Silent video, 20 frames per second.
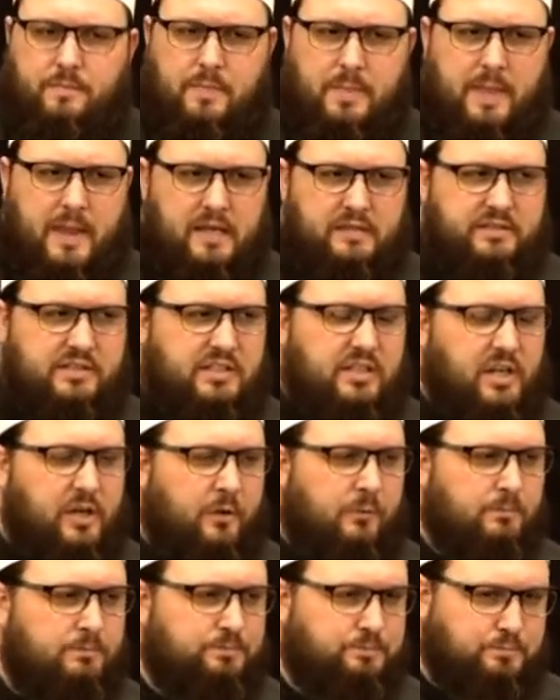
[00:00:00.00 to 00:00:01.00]
And
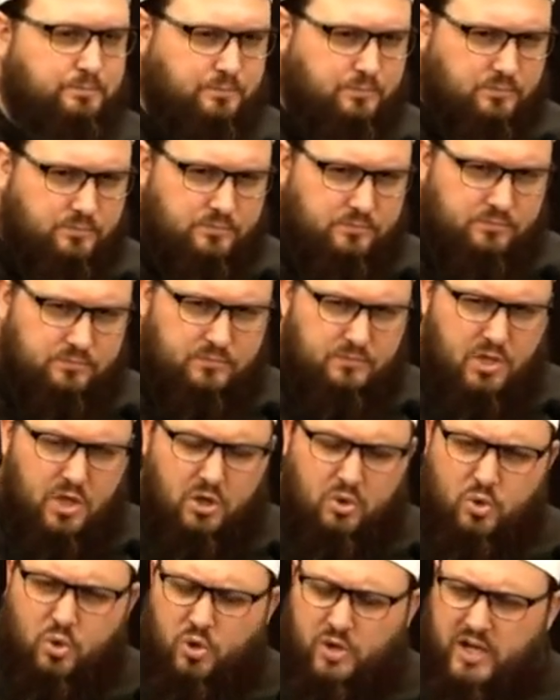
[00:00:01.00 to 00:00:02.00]
so
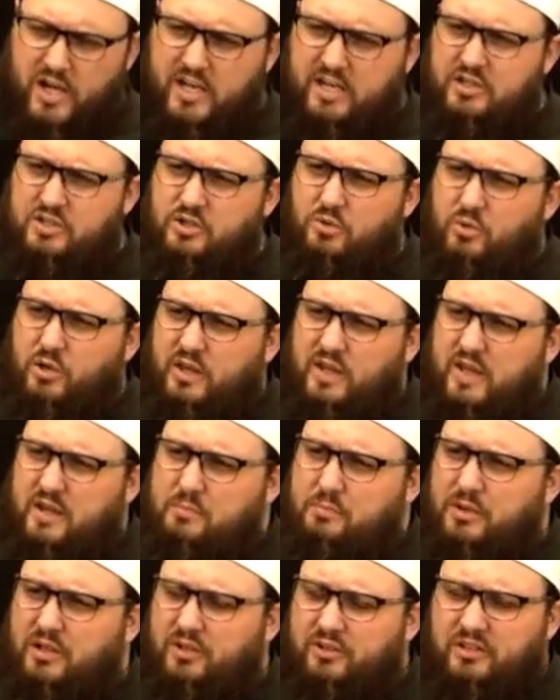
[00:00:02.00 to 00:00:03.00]
Quraysh, when they
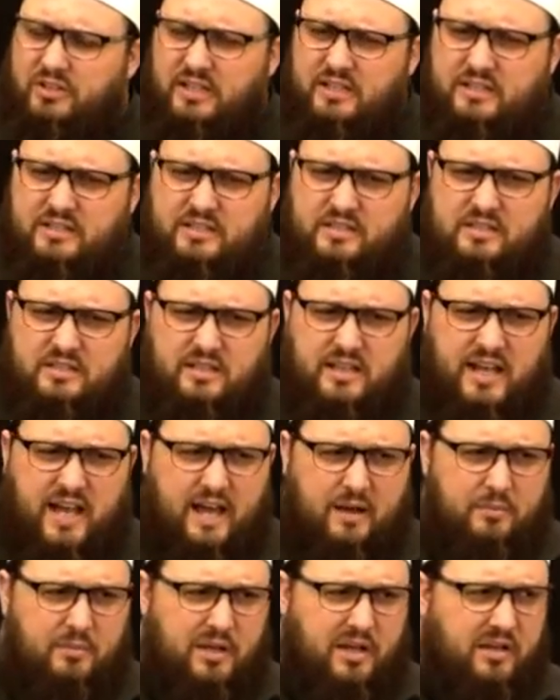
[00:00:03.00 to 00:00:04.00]
built this
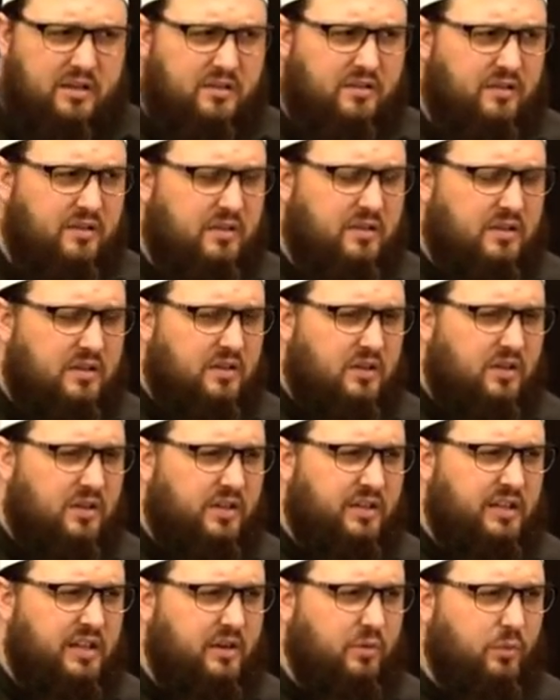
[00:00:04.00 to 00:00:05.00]
Kaaba
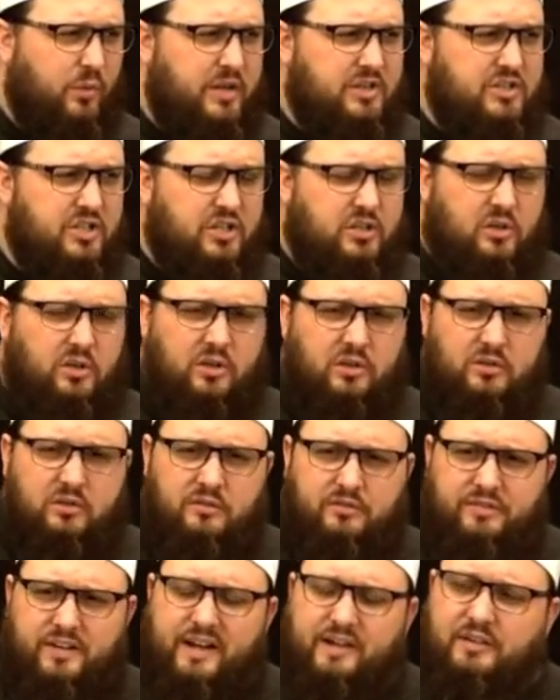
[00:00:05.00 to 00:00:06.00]
on the original
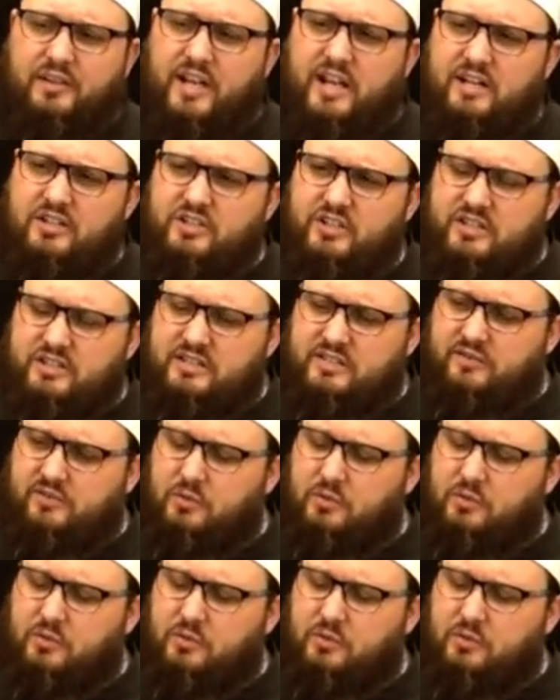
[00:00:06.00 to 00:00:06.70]
foundations of